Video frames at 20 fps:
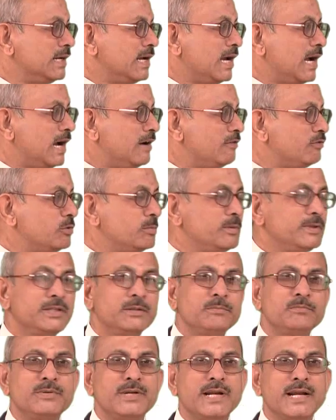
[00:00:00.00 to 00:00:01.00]
have to be
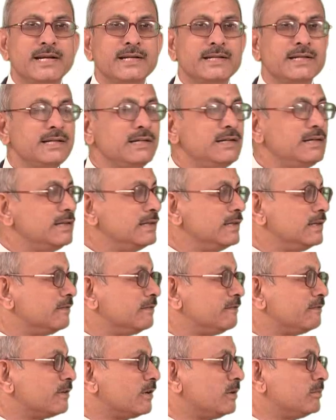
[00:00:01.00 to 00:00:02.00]
subtracted
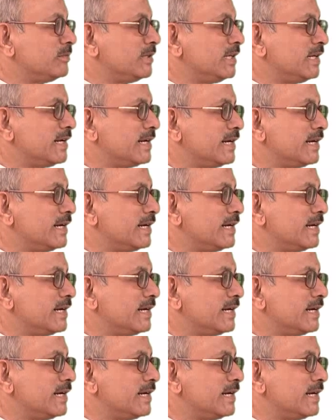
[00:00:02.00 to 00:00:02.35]
from the